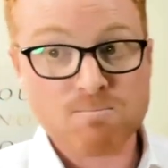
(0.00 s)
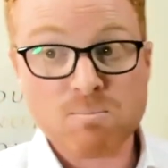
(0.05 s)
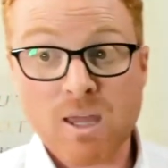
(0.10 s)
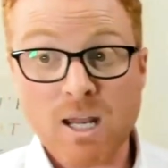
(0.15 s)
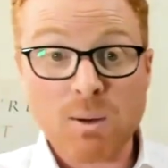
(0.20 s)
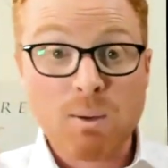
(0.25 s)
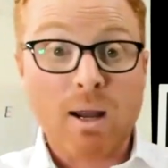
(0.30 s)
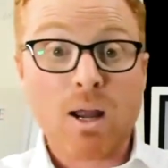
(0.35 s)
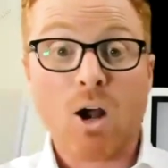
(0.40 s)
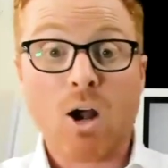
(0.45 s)

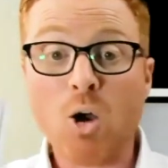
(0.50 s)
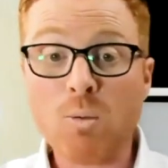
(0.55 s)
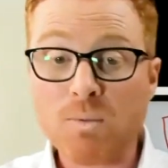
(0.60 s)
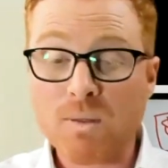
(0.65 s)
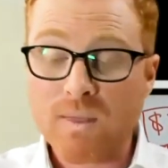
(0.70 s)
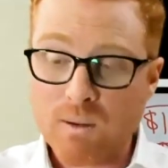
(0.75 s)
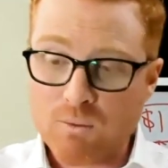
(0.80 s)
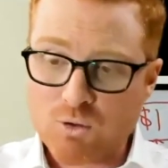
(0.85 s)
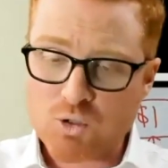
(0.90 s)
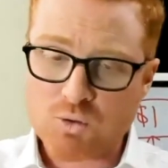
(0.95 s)
Anyway, I hope
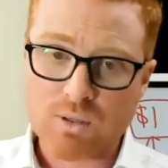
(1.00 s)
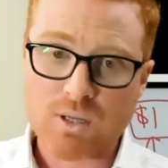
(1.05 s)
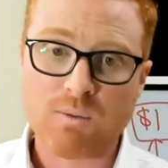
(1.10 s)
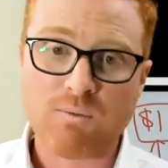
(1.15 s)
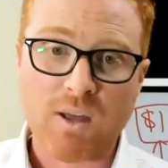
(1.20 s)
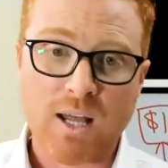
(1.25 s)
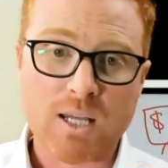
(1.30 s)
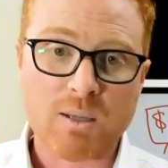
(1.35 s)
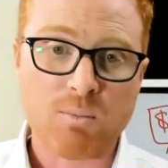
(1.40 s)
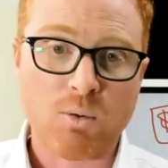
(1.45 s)
that was really
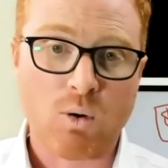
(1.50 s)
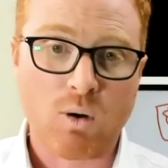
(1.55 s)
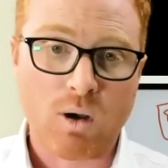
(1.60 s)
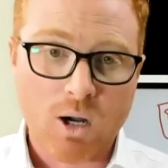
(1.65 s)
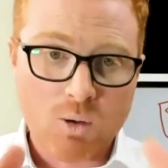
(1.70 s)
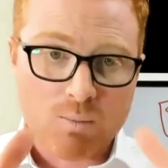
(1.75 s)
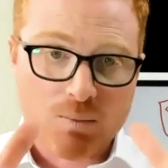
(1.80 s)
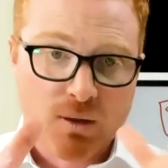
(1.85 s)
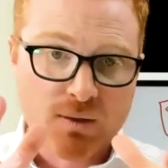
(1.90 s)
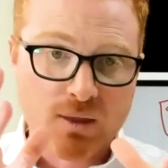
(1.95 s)
valuable. I
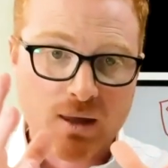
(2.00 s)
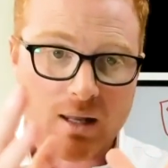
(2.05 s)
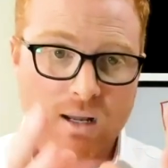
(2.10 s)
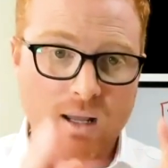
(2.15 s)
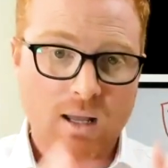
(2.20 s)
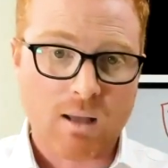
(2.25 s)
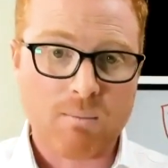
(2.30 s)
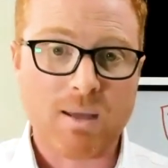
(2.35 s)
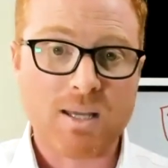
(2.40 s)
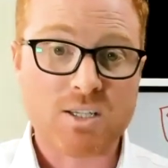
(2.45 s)
hope
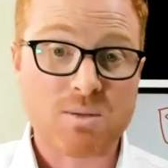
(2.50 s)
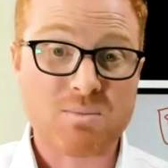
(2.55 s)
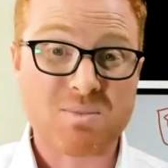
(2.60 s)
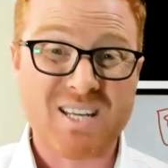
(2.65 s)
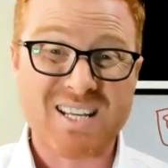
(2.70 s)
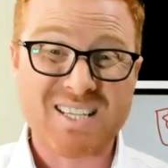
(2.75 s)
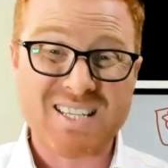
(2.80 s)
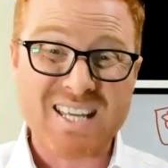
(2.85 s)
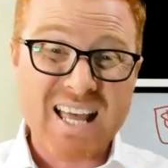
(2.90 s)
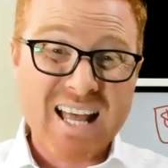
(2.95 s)
that made some
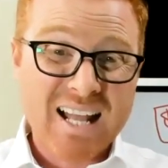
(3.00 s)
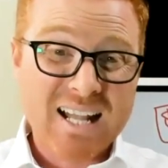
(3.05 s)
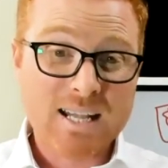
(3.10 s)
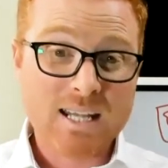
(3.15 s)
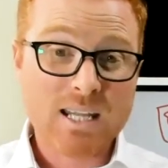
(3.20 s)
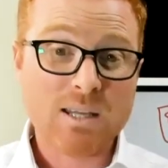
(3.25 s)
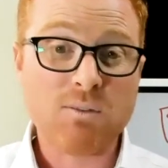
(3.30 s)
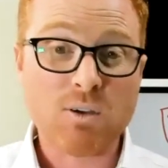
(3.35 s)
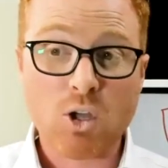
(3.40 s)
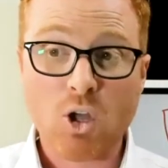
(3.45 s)
sense.
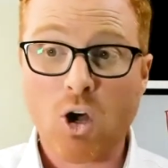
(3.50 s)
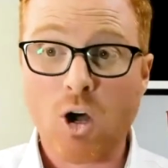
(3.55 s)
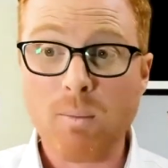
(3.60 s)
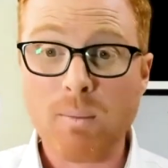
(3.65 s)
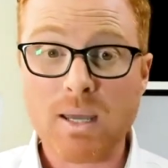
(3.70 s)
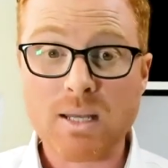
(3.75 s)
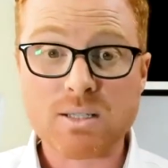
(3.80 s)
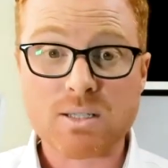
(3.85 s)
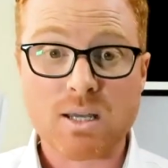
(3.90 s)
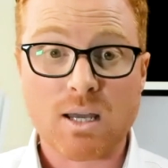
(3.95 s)
Leave a
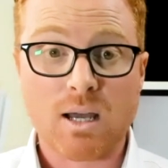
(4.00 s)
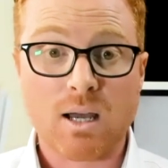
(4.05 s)
comment